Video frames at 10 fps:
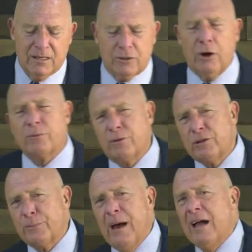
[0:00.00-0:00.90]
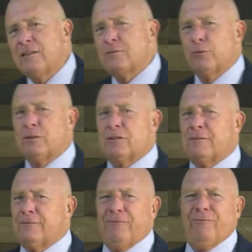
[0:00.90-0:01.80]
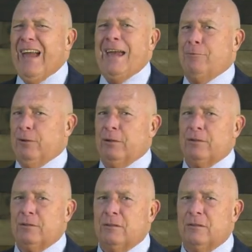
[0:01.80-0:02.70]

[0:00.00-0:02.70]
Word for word: Job's response was fabulous.